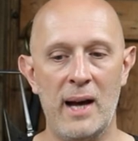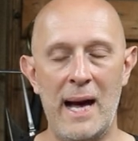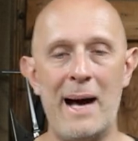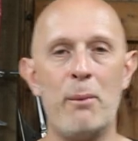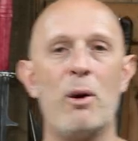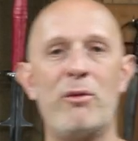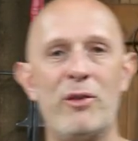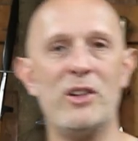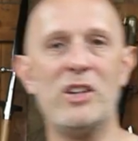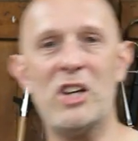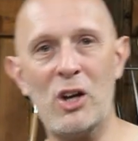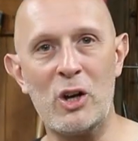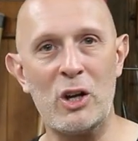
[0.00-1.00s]
How often
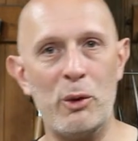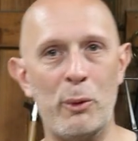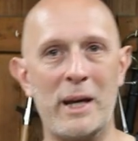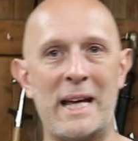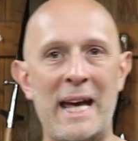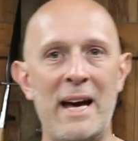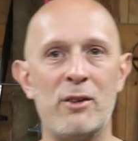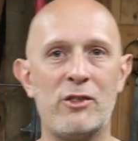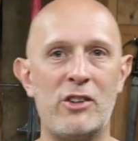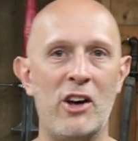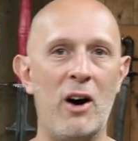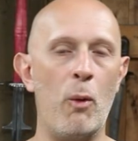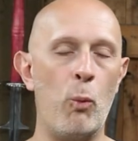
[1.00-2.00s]
are you going to
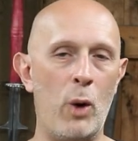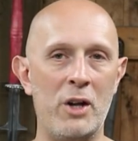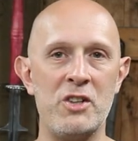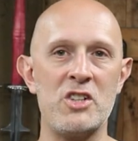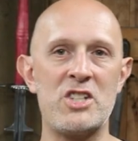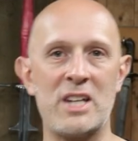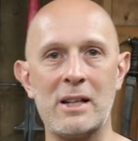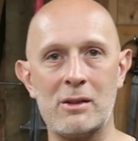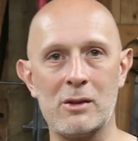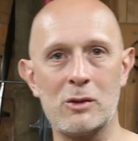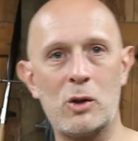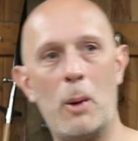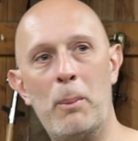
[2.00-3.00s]
encounter one
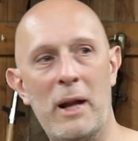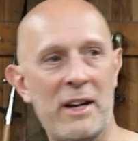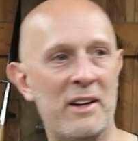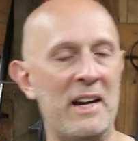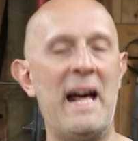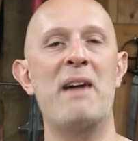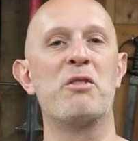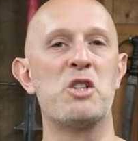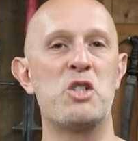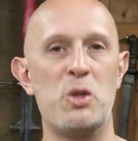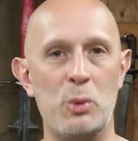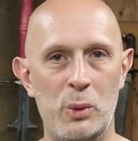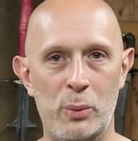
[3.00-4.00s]
single goblin and have a
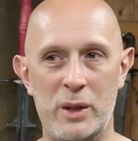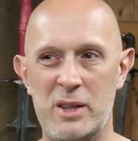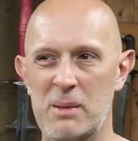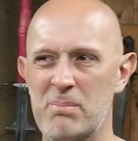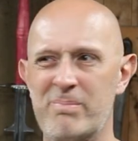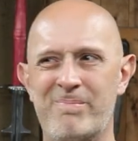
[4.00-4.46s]
duel with them?